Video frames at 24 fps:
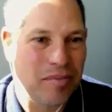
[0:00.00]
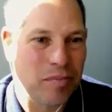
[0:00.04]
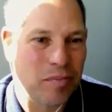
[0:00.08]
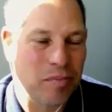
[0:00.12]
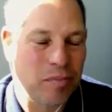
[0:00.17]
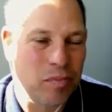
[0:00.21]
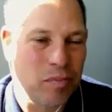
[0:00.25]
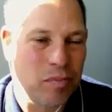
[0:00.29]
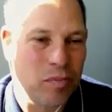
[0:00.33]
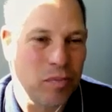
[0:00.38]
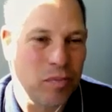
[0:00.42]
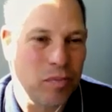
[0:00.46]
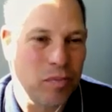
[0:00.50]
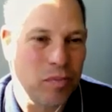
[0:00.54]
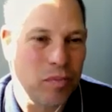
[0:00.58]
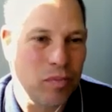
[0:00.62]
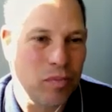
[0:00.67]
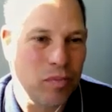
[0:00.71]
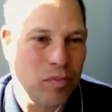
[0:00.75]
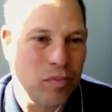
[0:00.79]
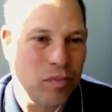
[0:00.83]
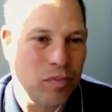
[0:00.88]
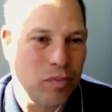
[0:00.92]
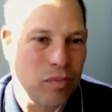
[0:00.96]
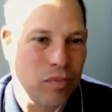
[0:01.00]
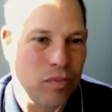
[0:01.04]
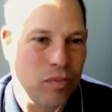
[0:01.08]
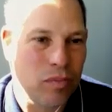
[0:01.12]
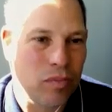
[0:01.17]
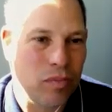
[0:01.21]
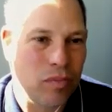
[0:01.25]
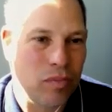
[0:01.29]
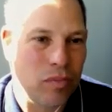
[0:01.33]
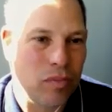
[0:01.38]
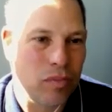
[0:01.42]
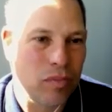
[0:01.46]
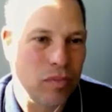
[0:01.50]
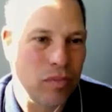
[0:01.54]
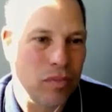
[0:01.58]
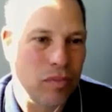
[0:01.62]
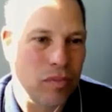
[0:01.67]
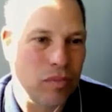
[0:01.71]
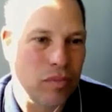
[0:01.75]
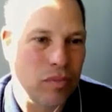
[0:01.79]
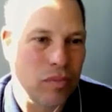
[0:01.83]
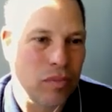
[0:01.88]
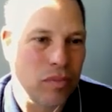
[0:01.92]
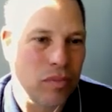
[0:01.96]

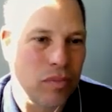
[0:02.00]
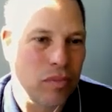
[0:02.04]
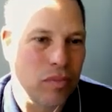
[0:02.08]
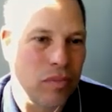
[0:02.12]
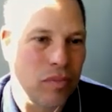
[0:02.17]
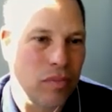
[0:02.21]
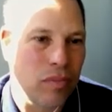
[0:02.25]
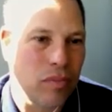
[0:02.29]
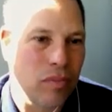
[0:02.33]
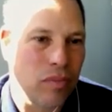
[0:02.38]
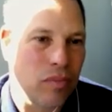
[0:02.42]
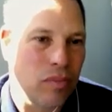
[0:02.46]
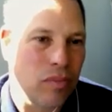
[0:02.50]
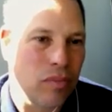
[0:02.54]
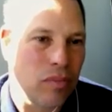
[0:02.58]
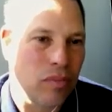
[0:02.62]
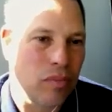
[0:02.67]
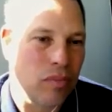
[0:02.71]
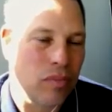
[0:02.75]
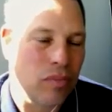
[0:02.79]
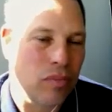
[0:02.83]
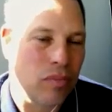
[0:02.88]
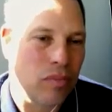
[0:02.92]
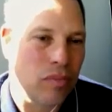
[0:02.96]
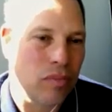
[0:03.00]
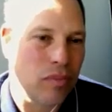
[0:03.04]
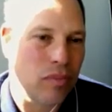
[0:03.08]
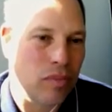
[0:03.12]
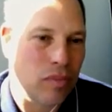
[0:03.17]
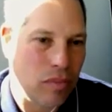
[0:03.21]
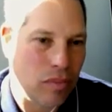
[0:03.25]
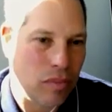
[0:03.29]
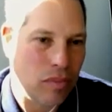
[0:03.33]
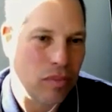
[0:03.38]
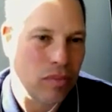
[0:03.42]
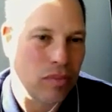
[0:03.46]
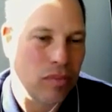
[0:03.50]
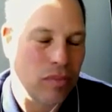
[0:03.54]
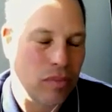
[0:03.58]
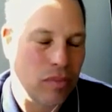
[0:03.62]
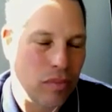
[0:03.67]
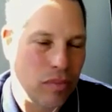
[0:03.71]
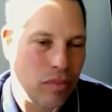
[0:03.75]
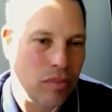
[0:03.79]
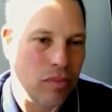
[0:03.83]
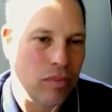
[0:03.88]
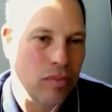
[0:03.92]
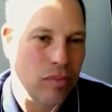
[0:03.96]

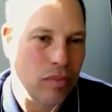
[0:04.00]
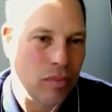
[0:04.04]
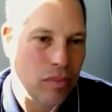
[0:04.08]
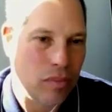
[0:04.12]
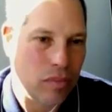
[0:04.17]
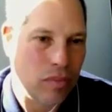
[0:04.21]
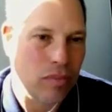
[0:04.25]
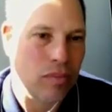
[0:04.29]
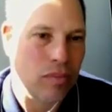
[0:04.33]
(silent)